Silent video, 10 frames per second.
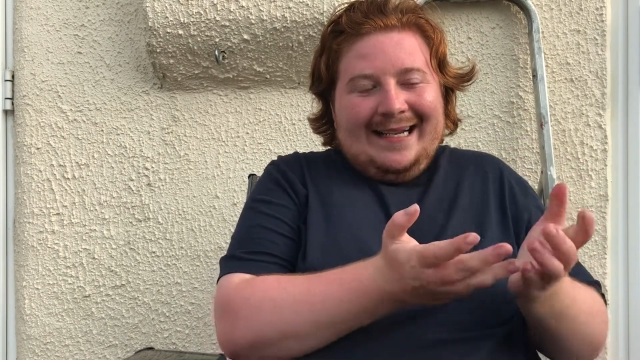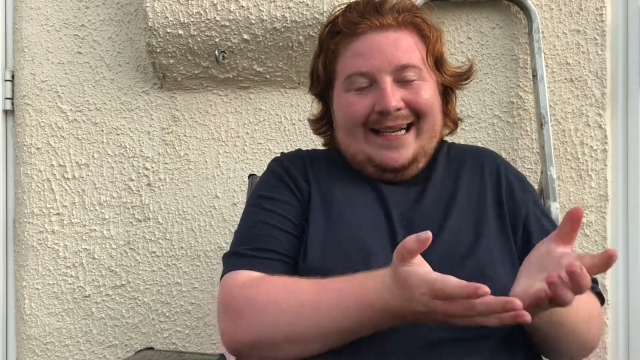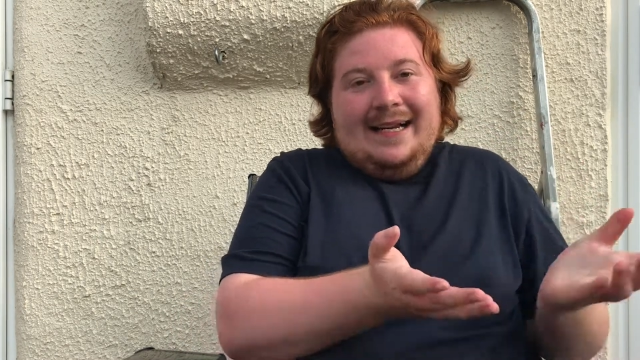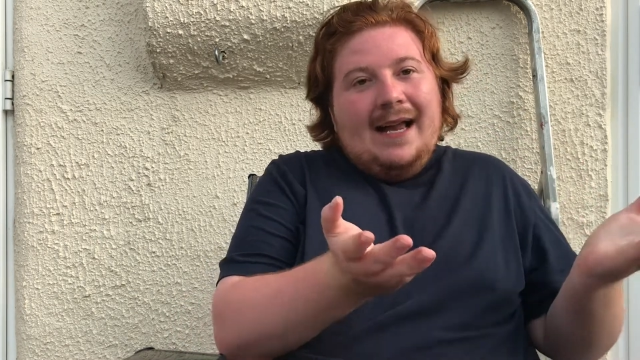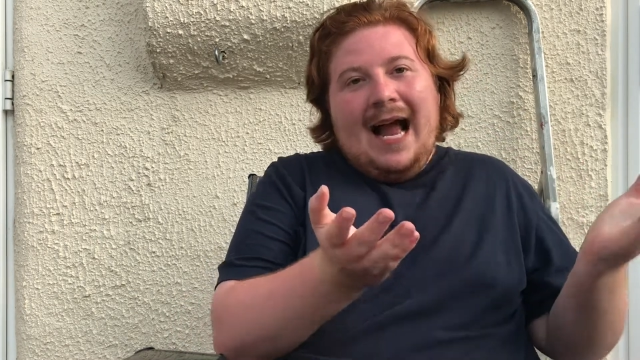
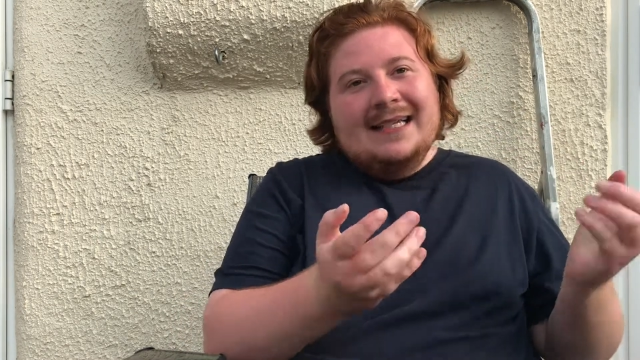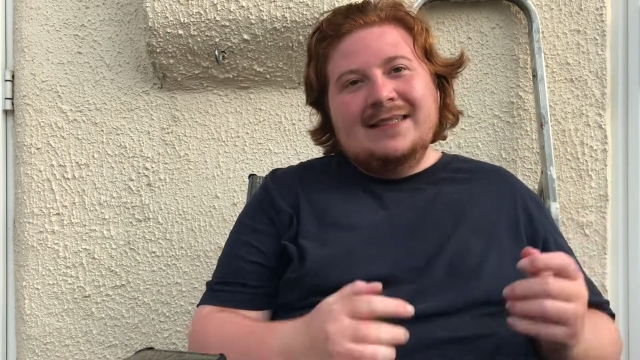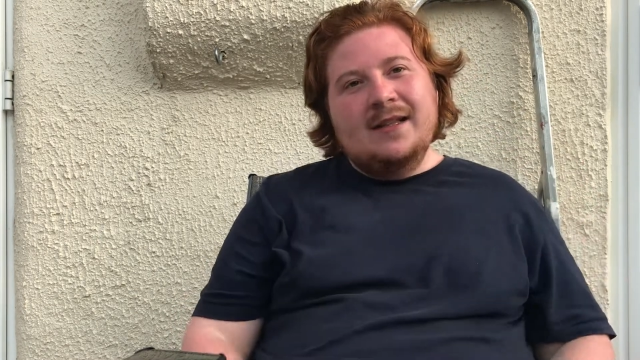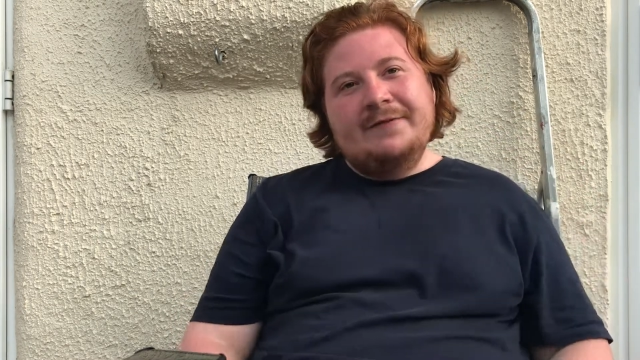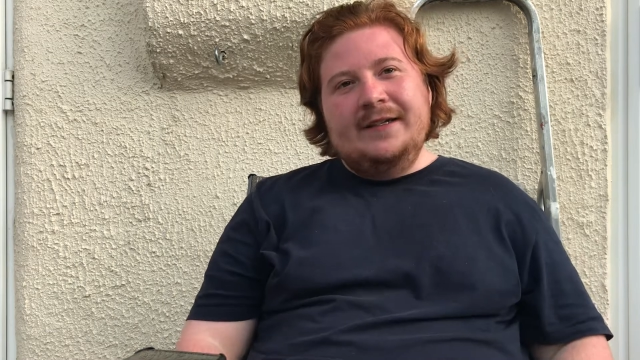It
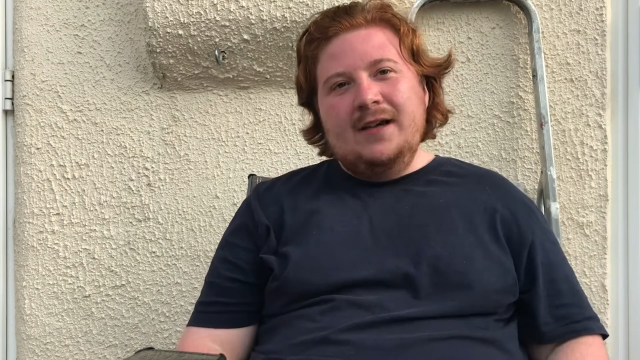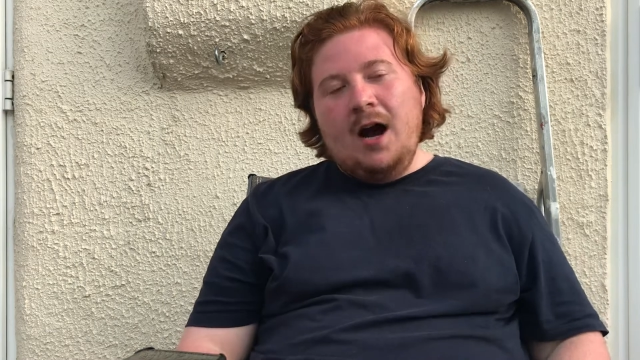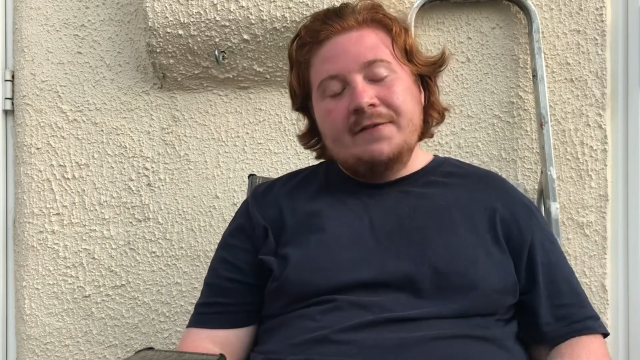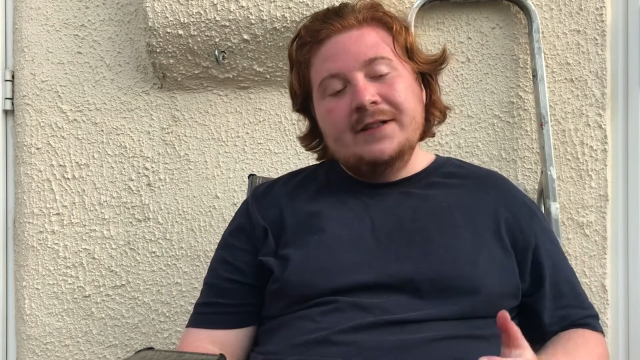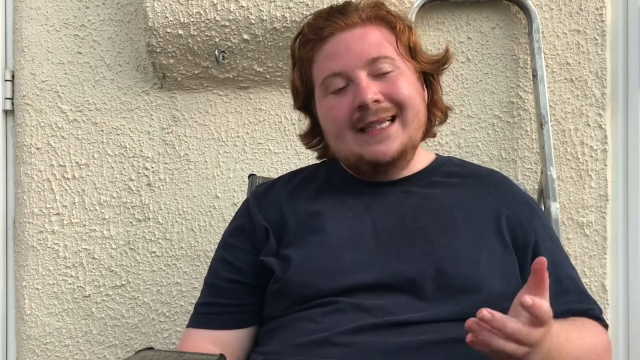has nothing
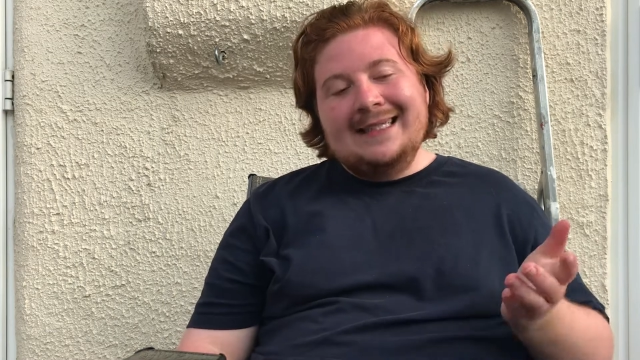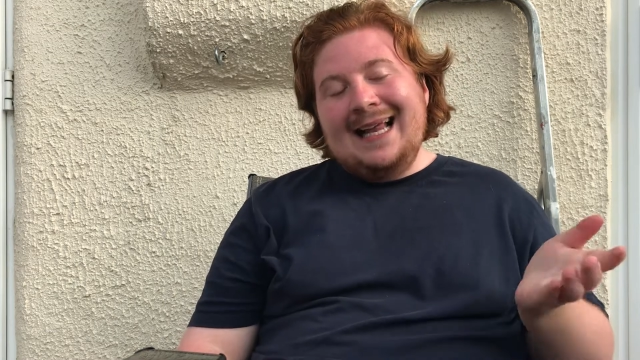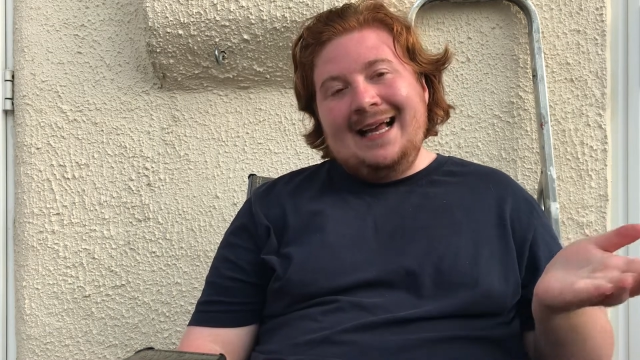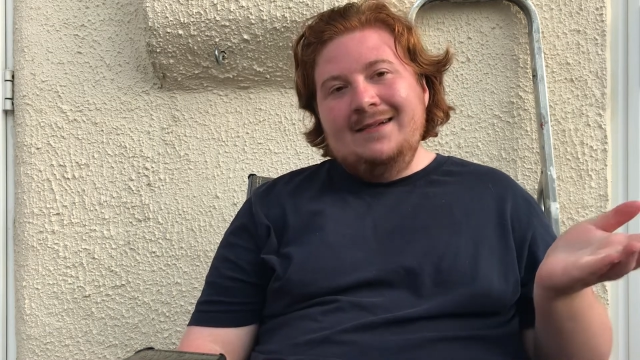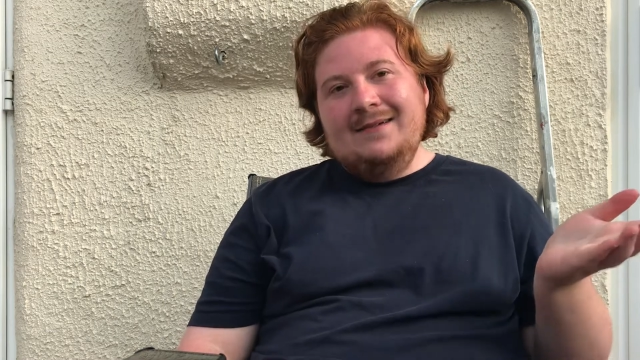other than
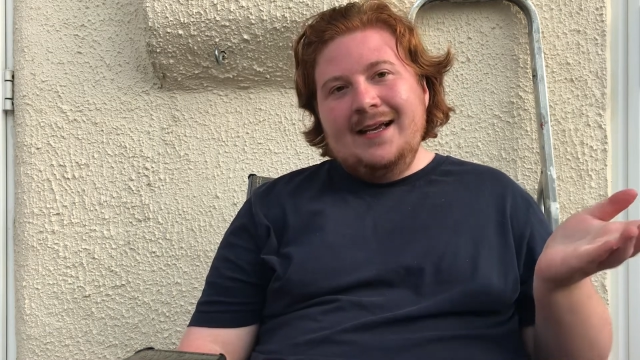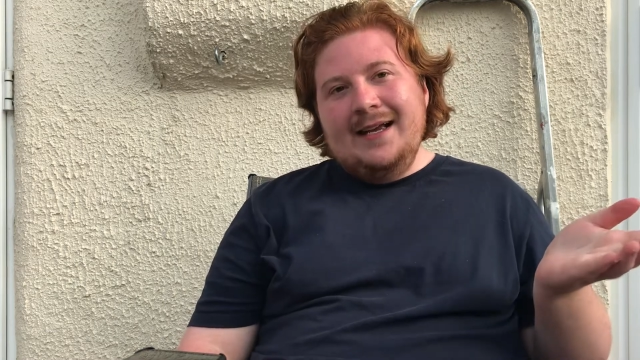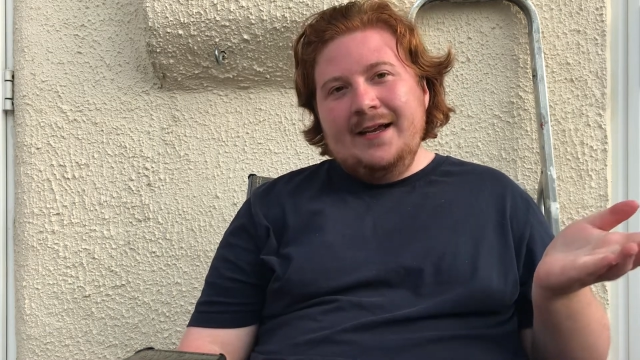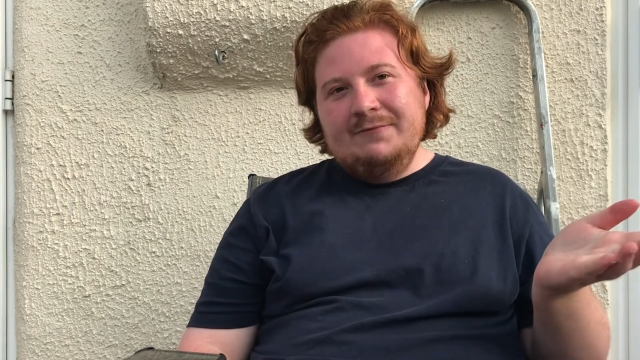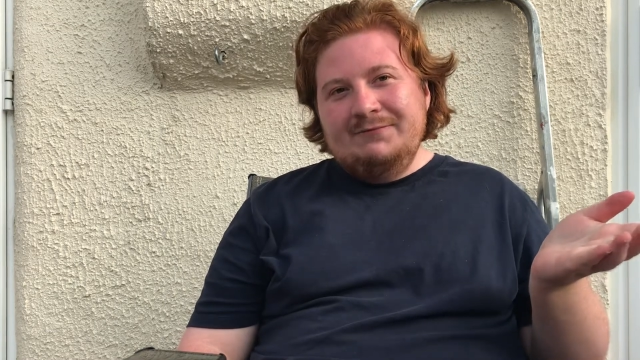that.
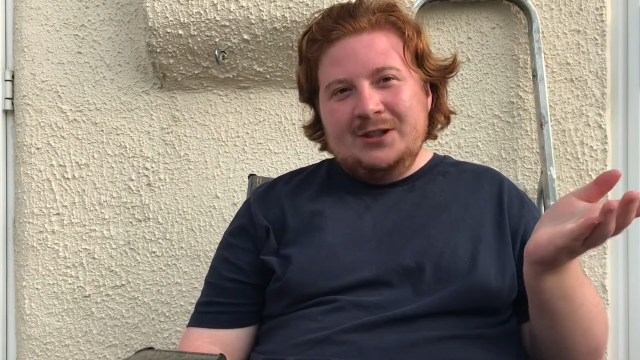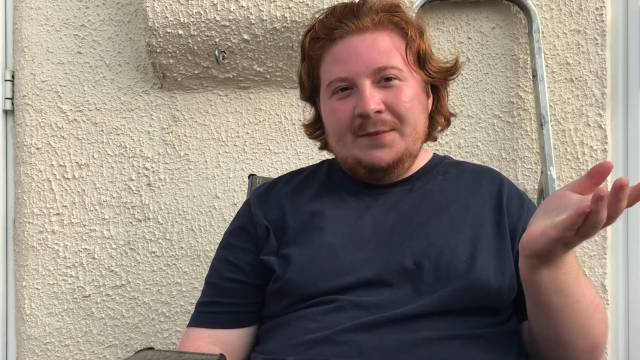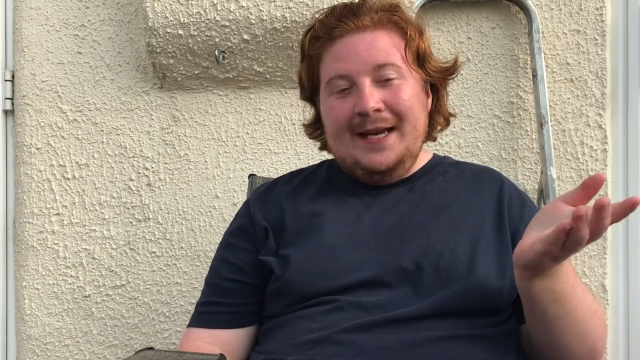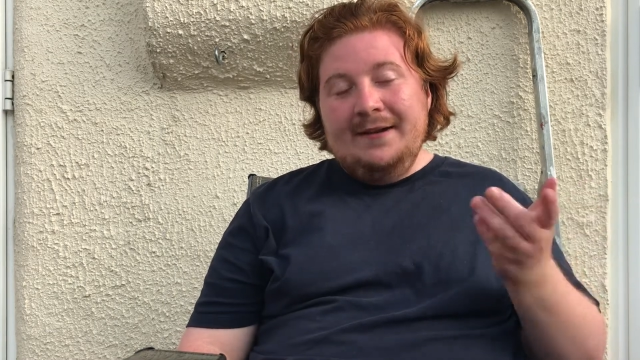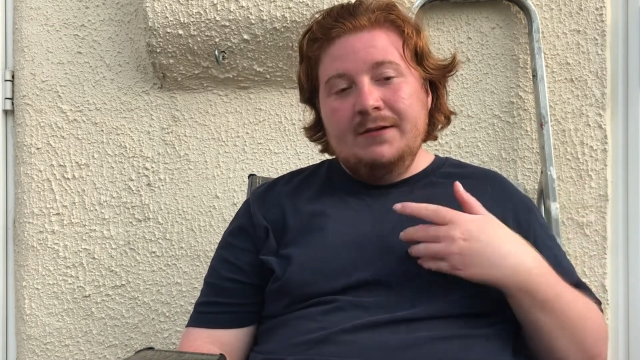To
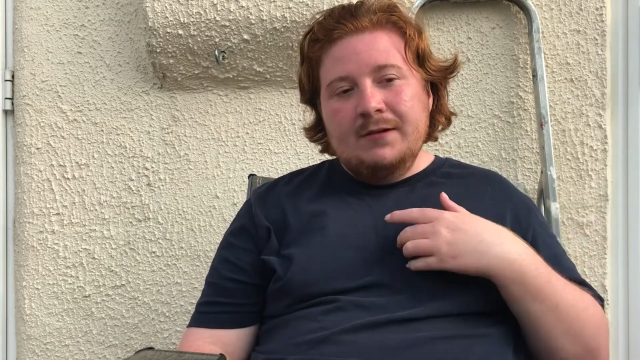me.